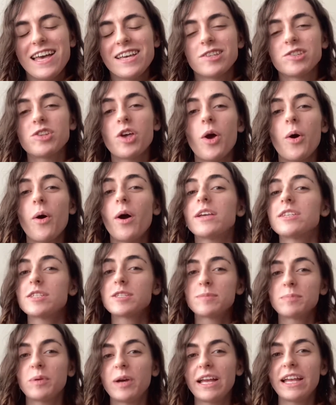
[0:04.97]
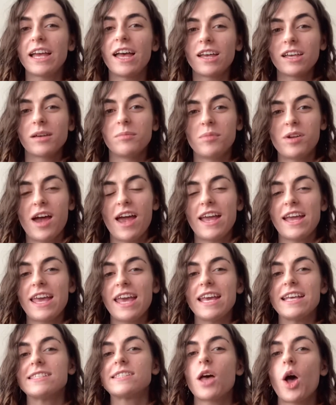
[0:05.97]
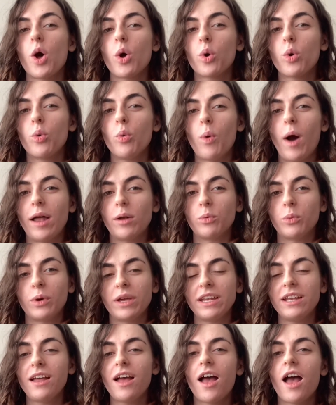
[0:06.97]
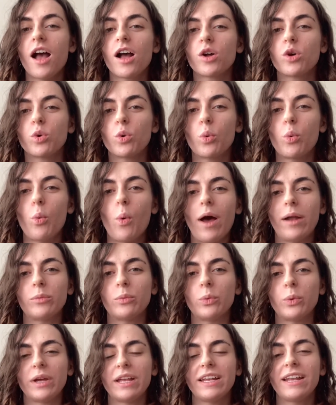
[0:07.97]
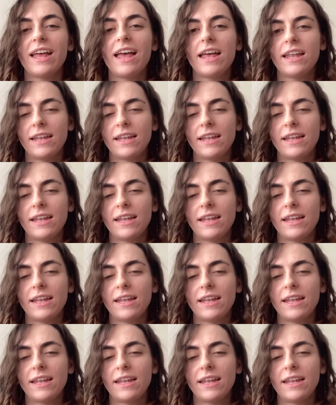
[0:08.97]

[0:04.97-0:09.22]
So spring and Gymraeg is guanwin guanwin.